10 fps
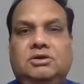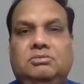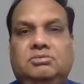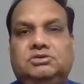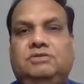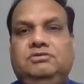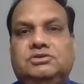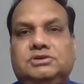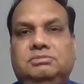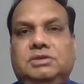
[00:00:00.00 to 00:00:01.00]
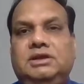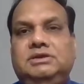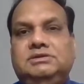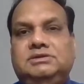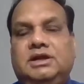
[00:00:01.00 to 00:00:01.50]
most of your
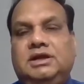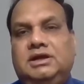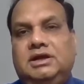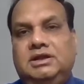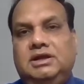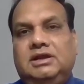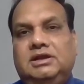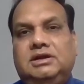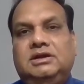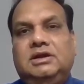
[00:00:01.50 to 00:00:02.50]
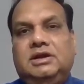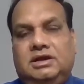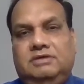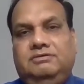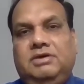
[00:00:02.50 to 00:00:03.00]
siblings and the other
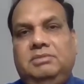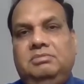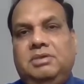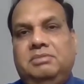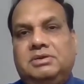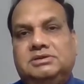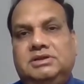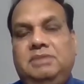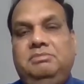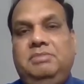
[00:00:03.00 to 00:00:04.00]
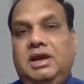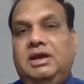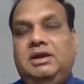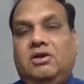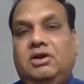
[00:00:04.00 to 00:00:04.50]
family members, they
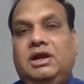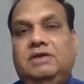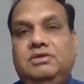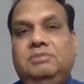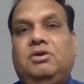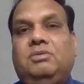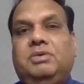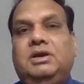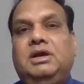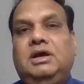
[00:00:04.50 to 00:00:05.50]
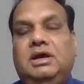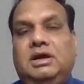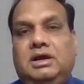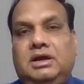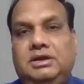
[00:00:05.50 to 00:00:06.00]
may not have the proper,
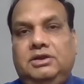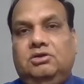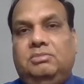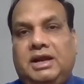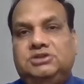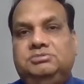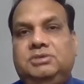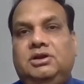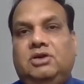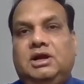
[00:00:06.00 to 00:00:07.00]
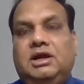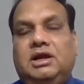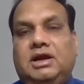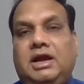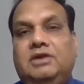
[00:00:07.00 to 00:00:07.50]
management or a
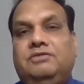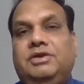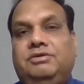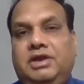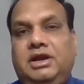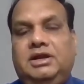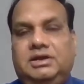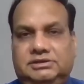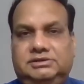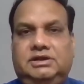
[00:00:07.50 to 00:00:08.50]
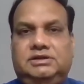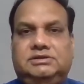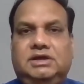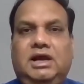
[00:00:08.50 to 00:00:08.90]
kind of a training skills,